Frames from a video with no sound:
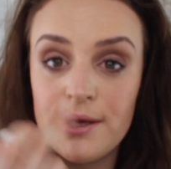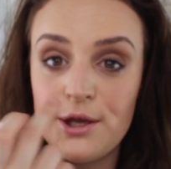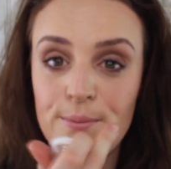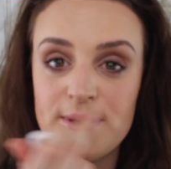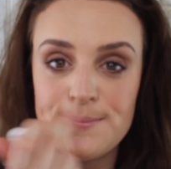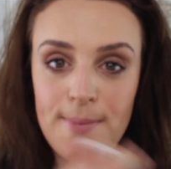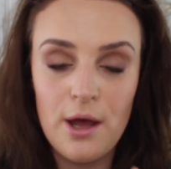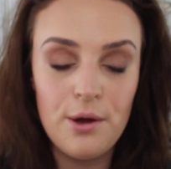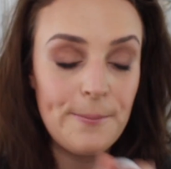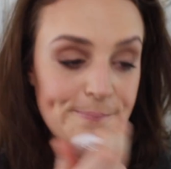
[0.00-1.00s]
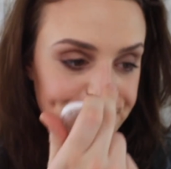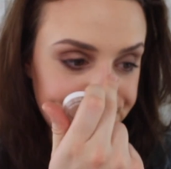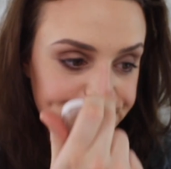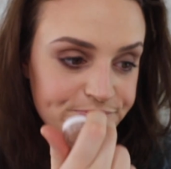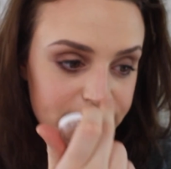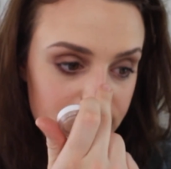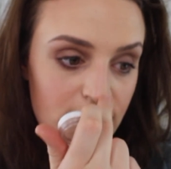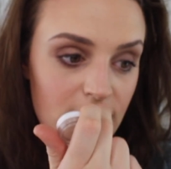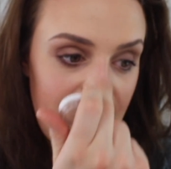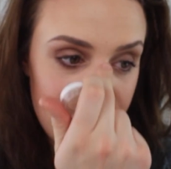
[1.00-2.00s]
My Cupid's bow
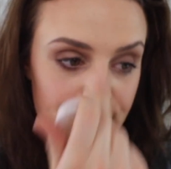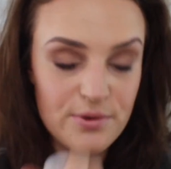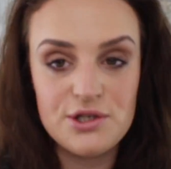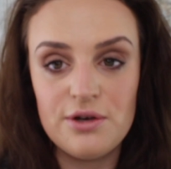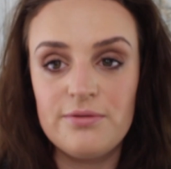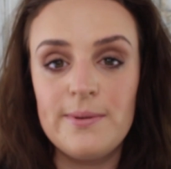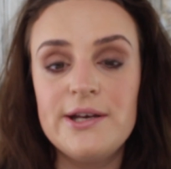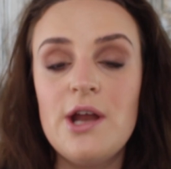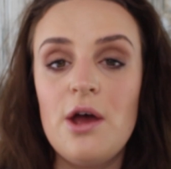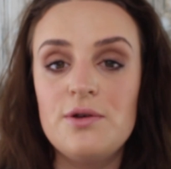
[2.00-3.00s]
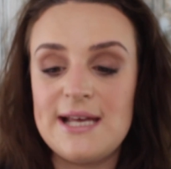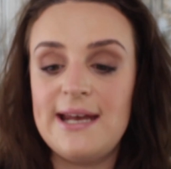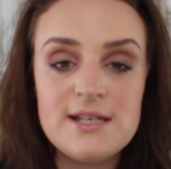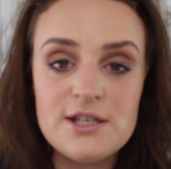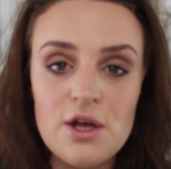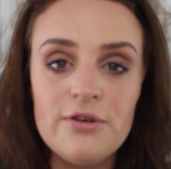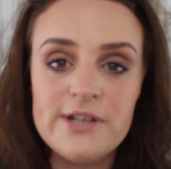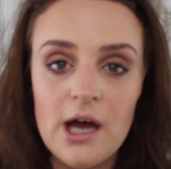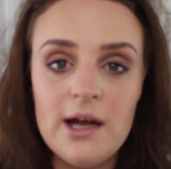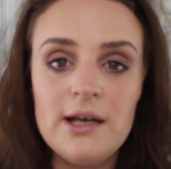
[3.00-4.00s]
and the bridge of my nose. It's a
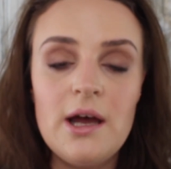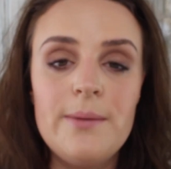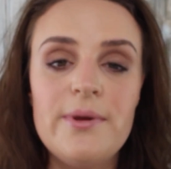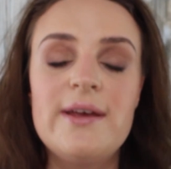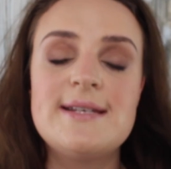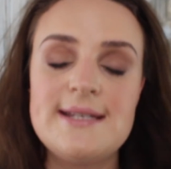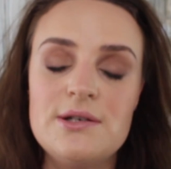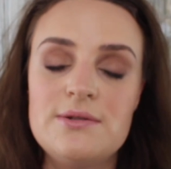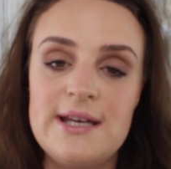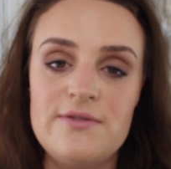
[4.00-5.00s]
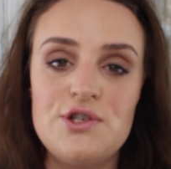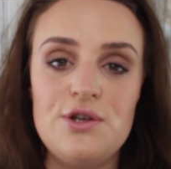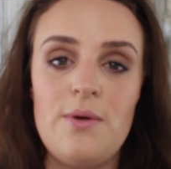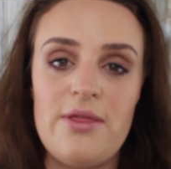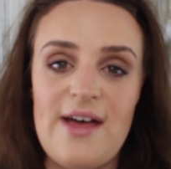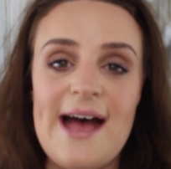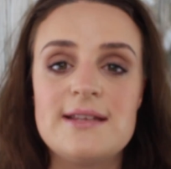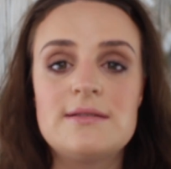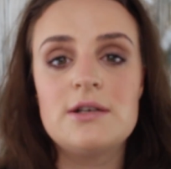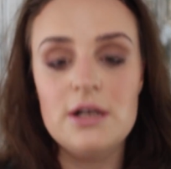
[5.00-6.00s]
soft highlight, but it still gives you
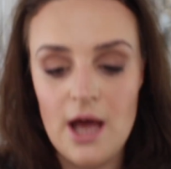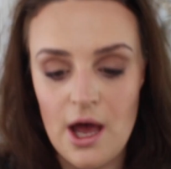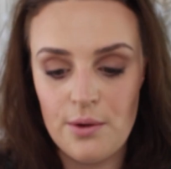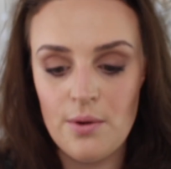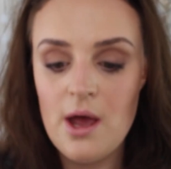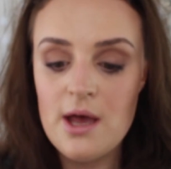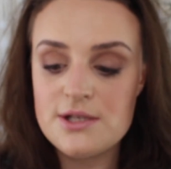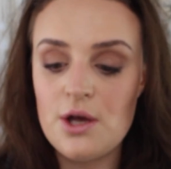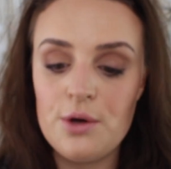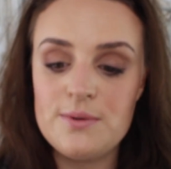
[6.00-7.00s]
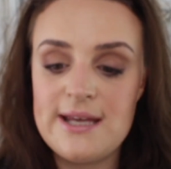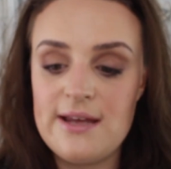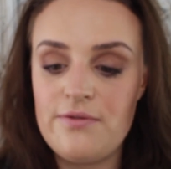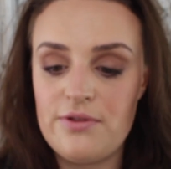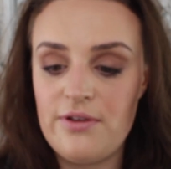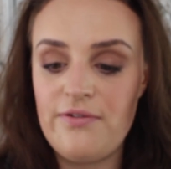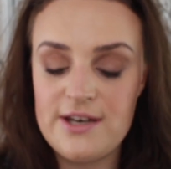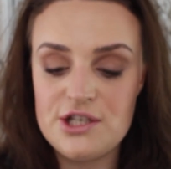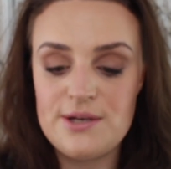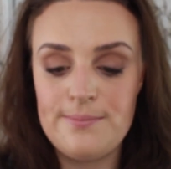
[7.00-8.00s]
that glow. So I would give the
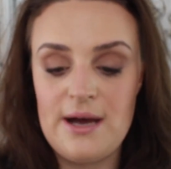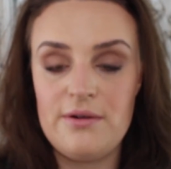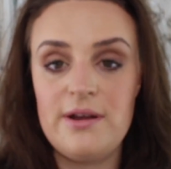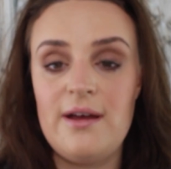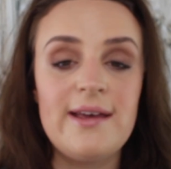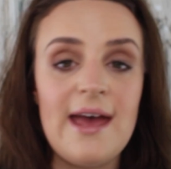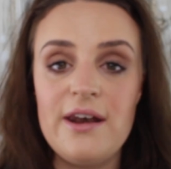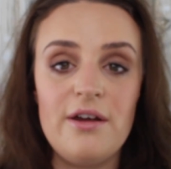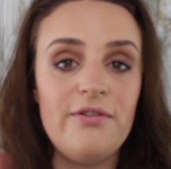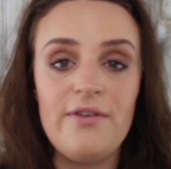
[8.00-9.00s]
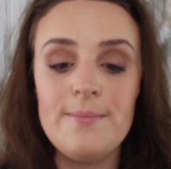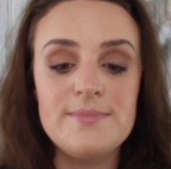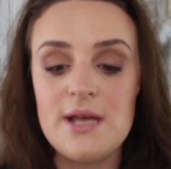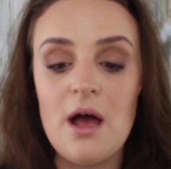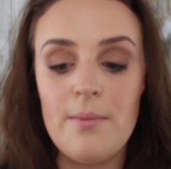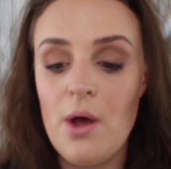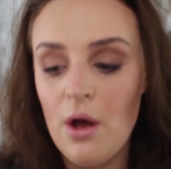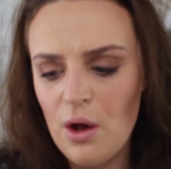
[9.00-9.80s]
finishing powder again a thumbs up.